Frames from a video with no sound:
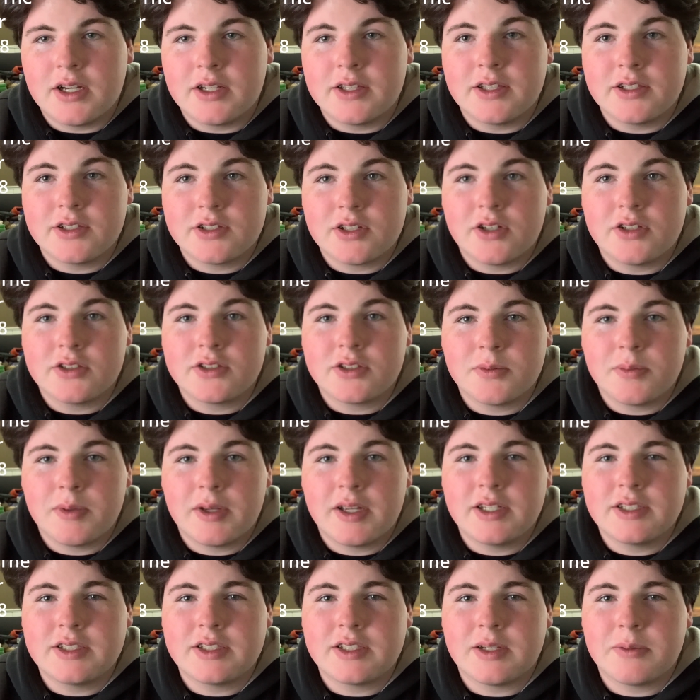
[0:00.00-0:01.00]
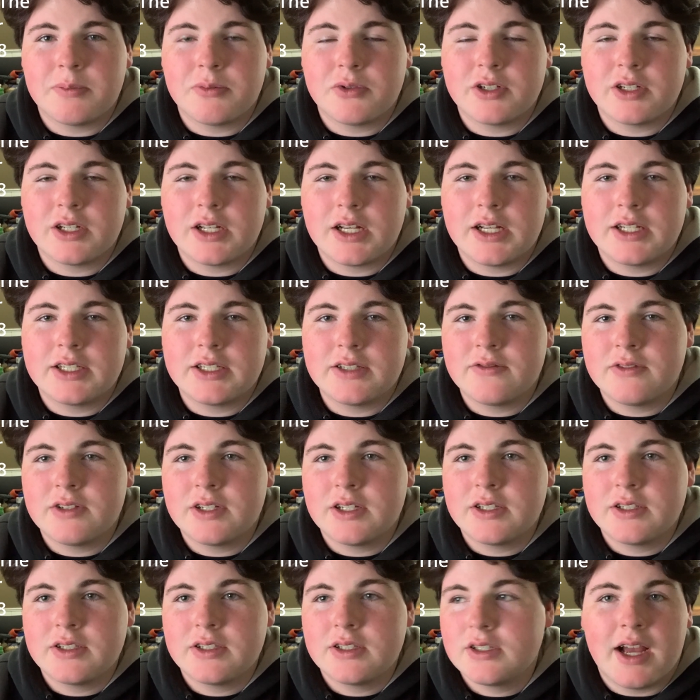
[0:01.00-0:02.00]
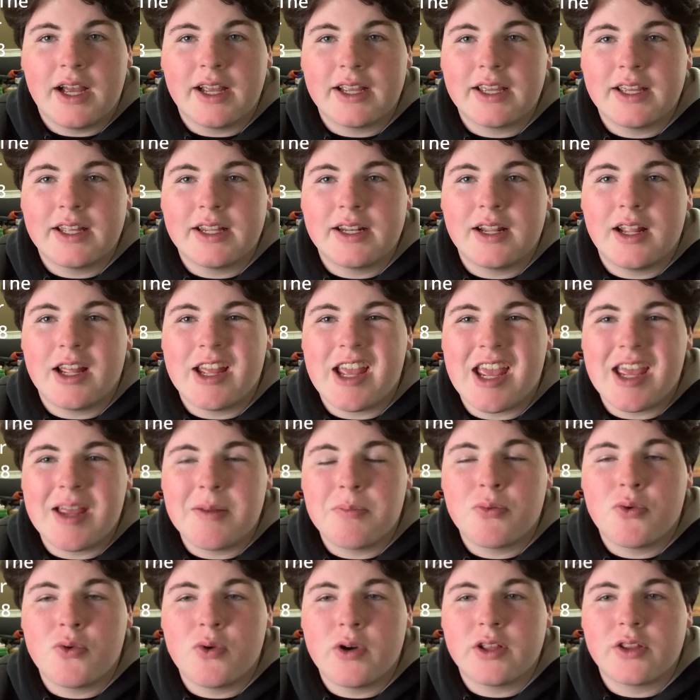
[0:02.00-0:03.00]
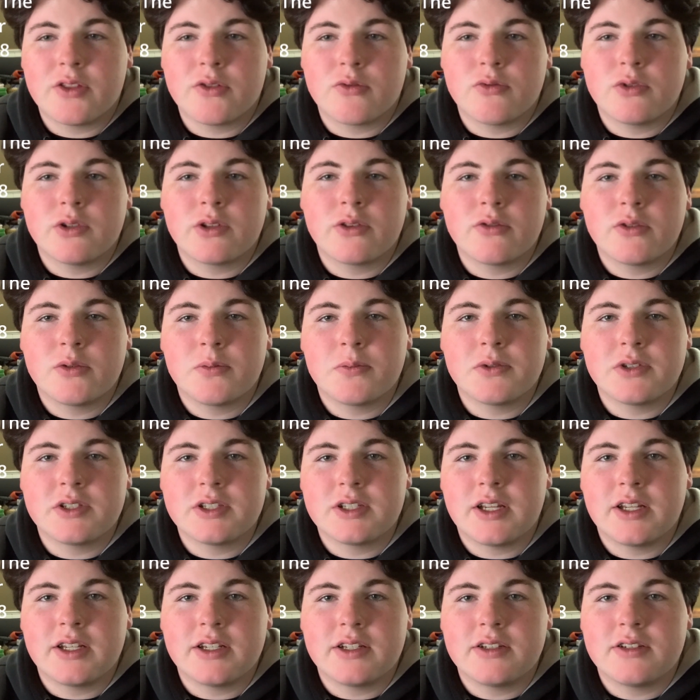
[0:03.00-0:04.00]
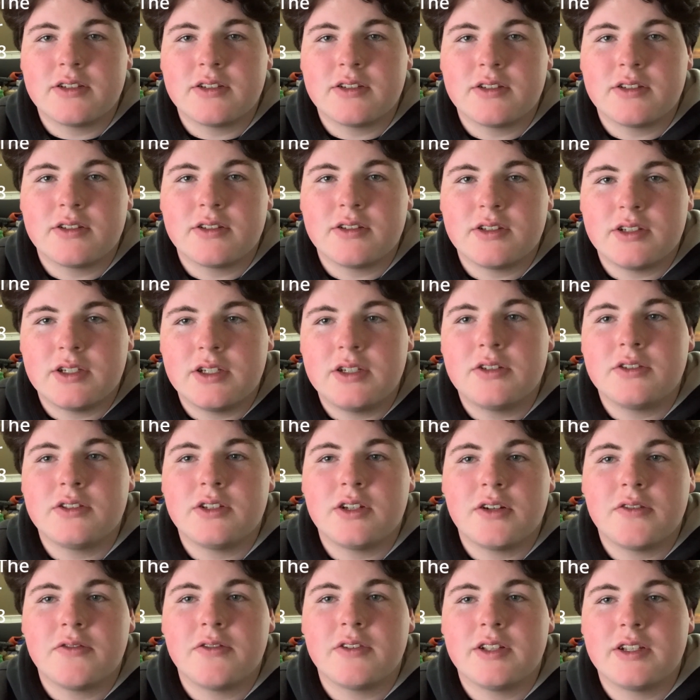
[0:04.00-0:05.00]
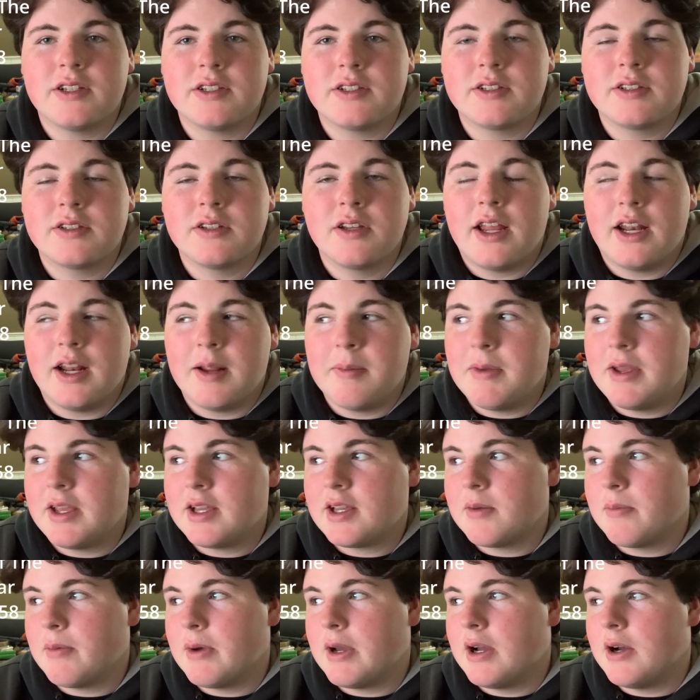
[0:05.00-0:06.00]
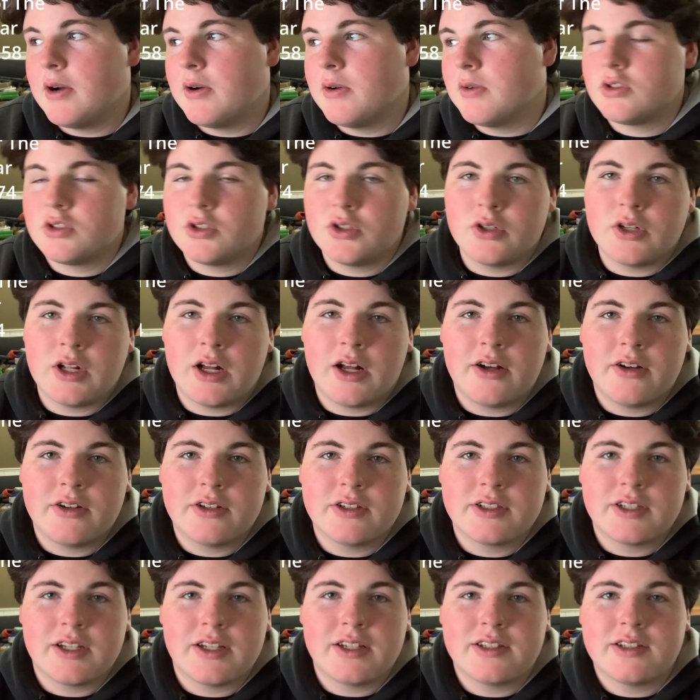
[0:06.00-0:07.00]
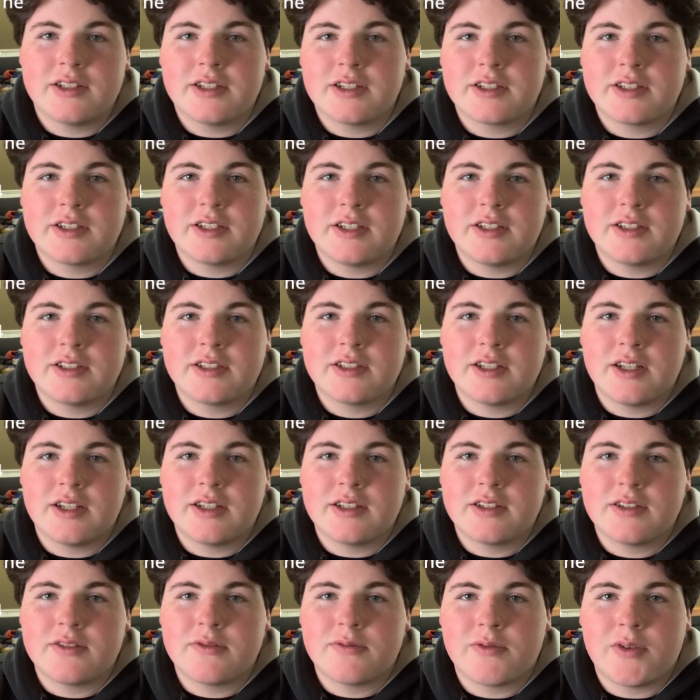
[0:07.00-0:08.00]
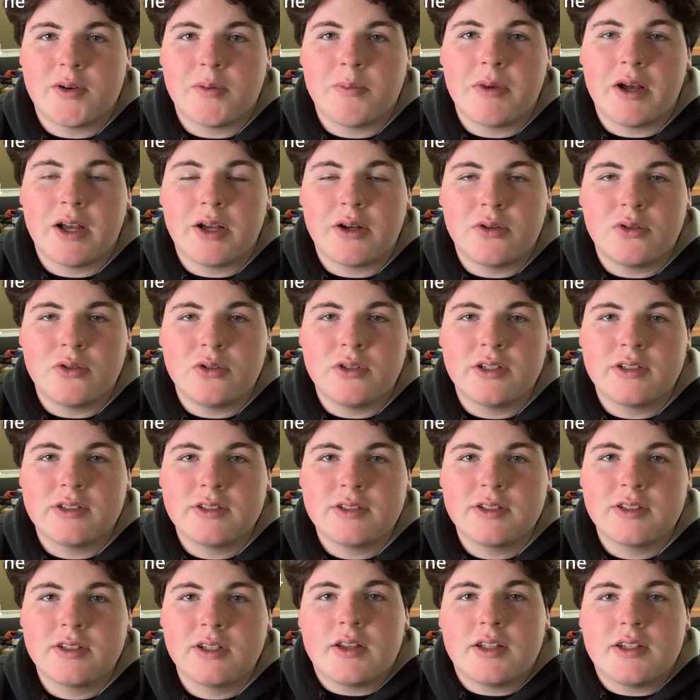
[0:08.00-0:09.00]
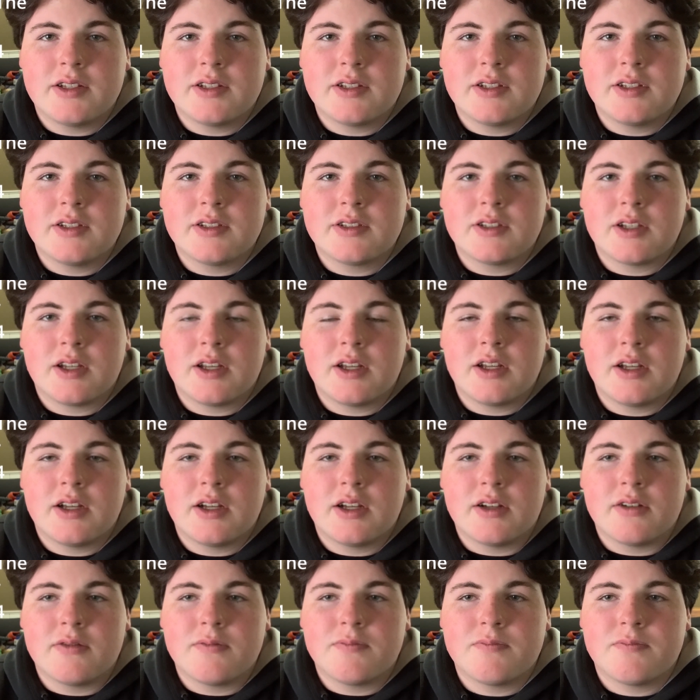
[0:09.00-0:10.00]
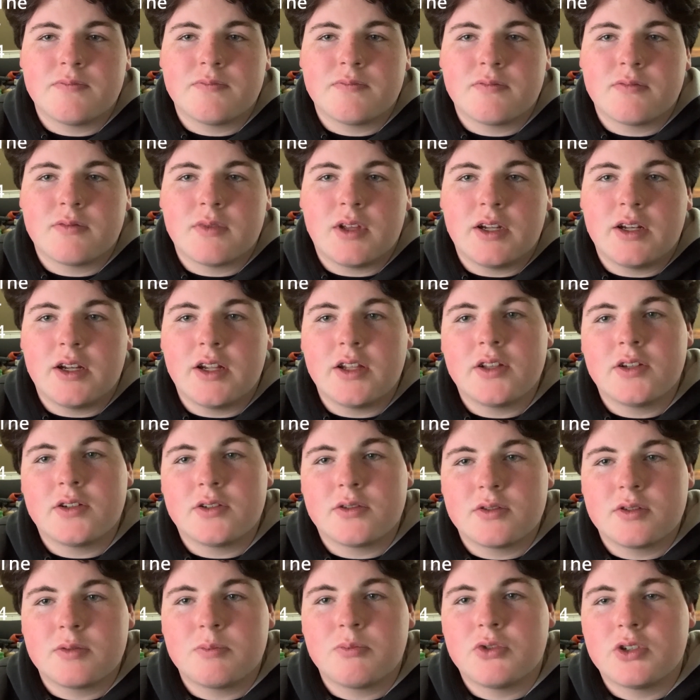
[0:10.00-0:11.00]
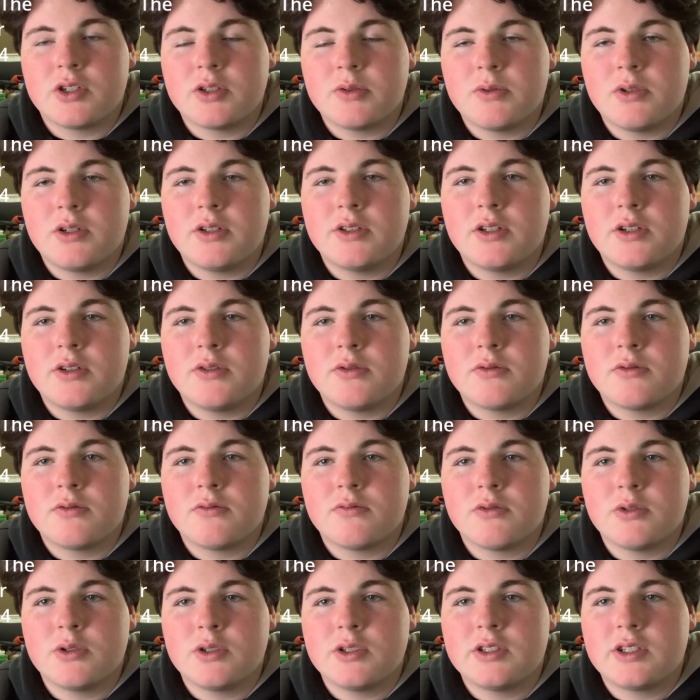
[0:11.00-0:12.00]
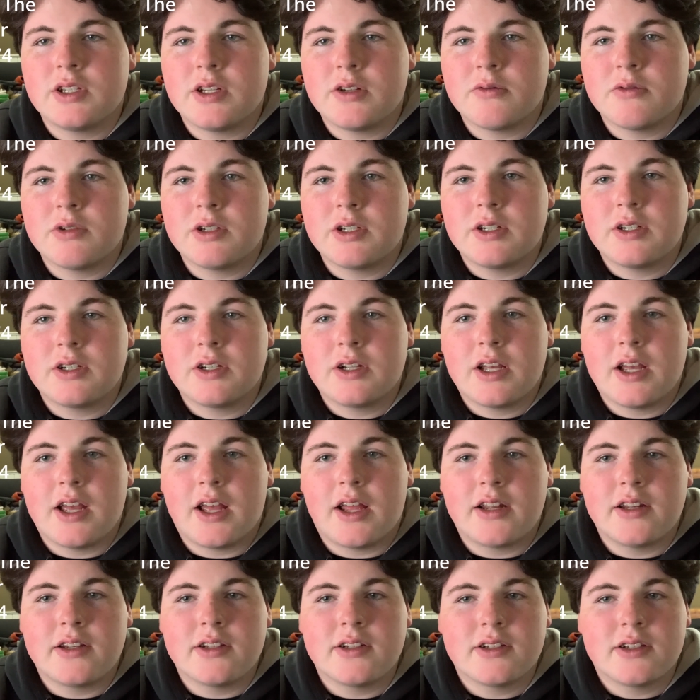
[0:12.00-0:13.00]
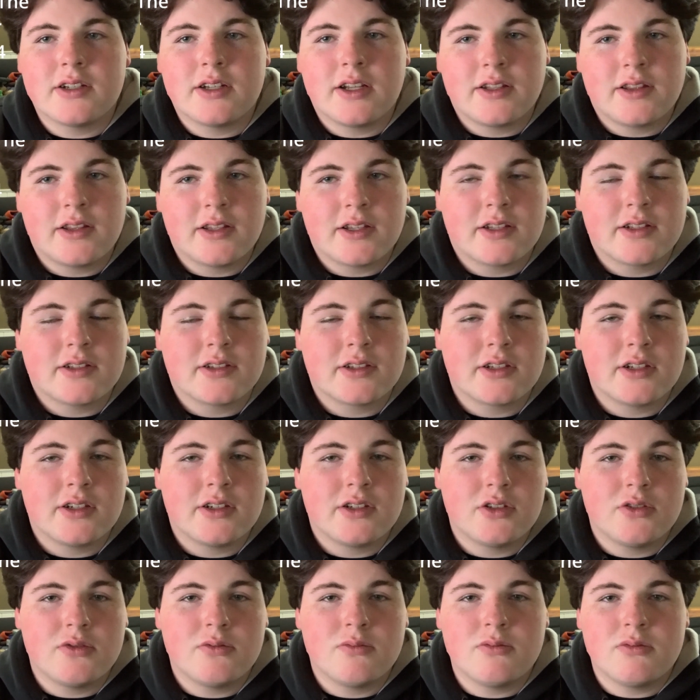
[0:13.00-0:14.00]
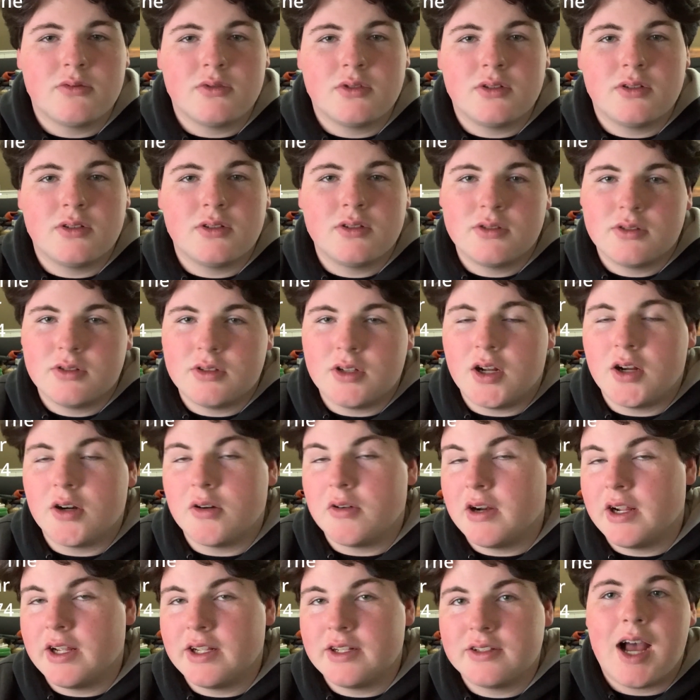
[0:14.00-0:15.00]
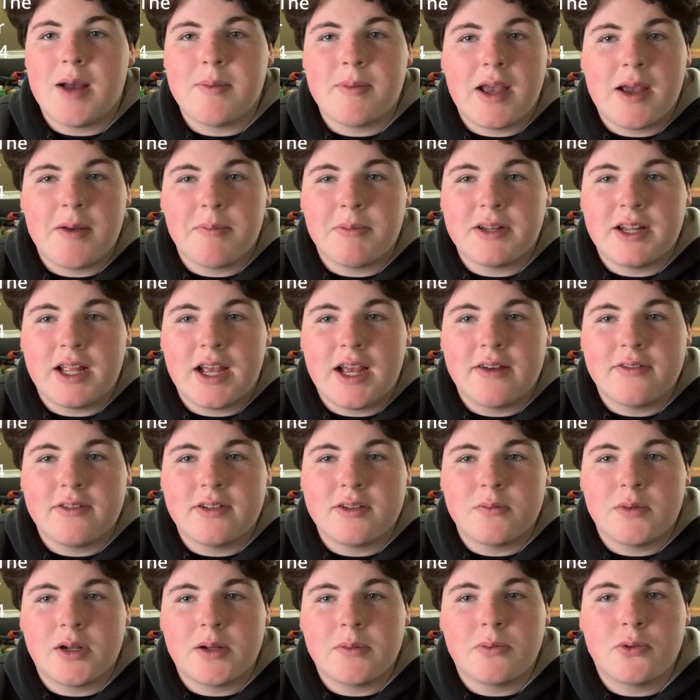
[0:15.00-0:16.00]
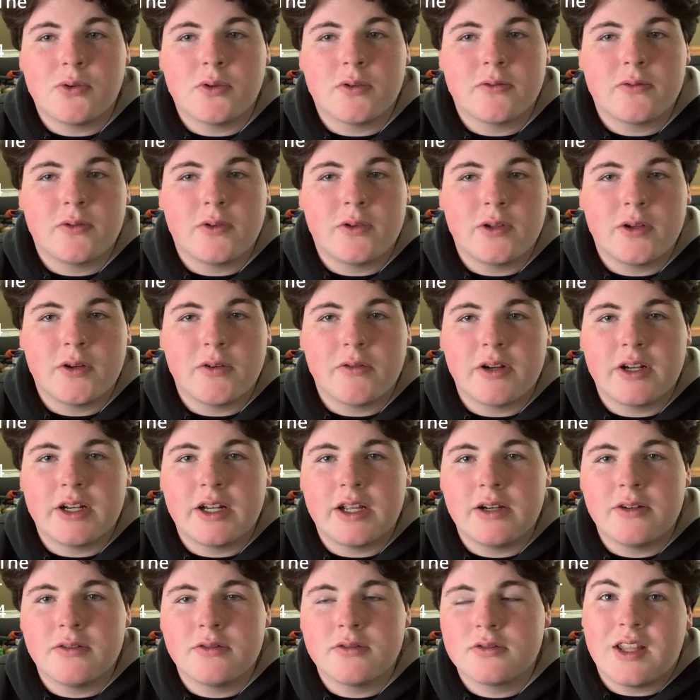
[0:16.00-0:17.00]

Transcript: This also pays a pretty high dividend. I get 8.33% yield off of this, and I make about $2.16 from my holdings. This is another pretty well-known real estate REIT, and I think it's gonna do alright. I'm happy to have it in my portfolio right now.